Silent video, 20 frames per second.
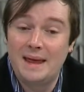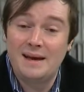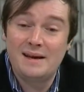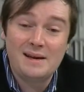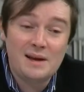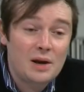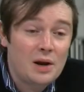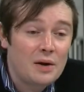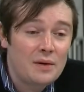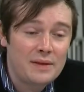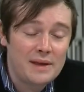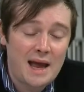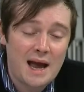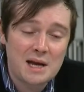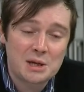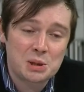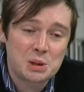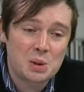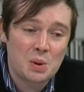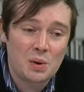you know,
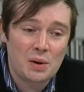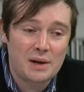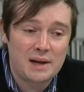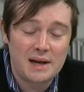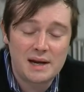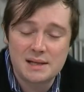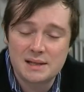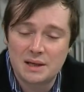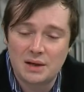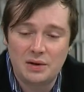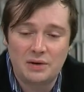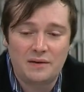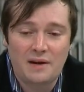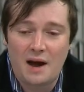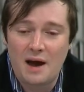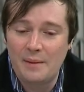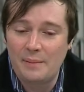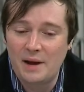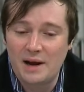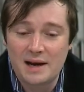yeah, sure, it is a good
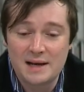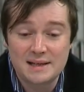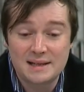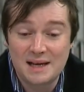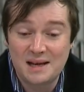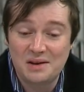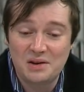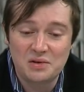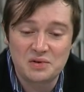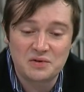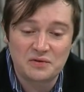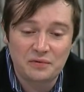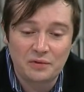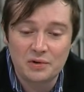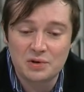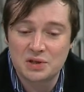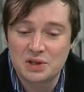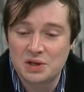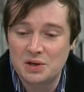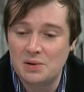time. Like I said, those
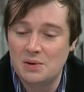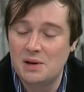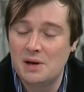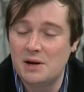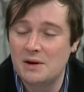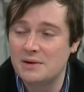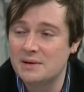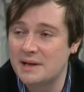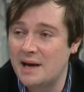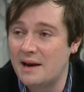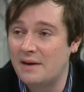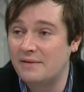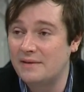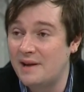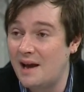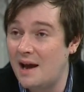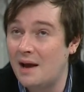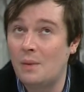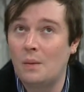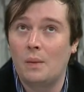first 2 years out of
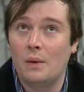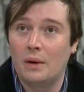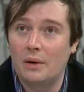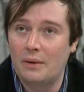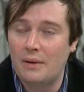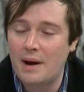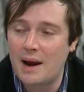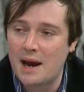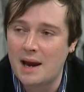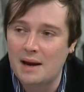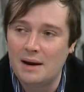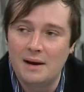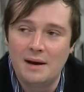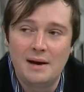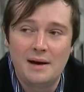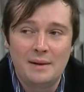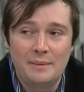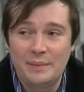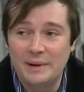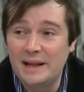10 were great,
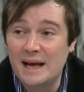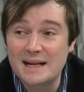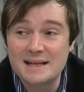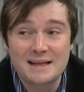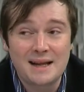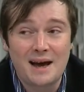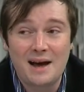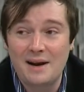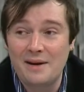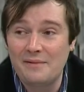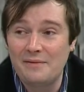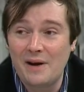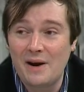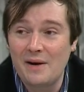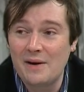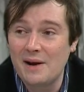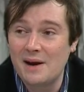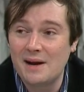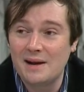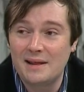but that's not a
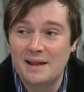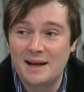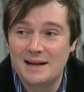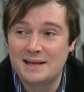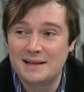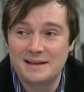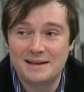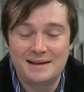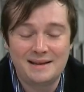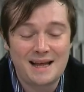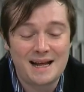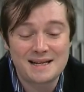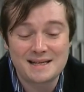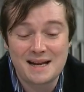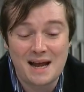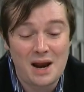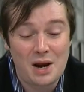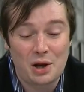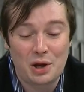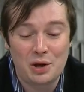
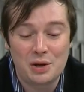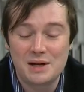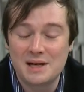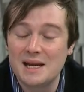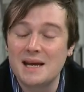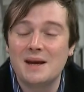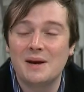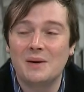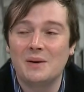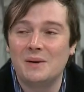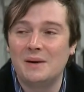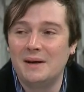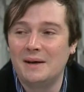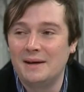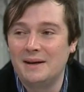good deal. It's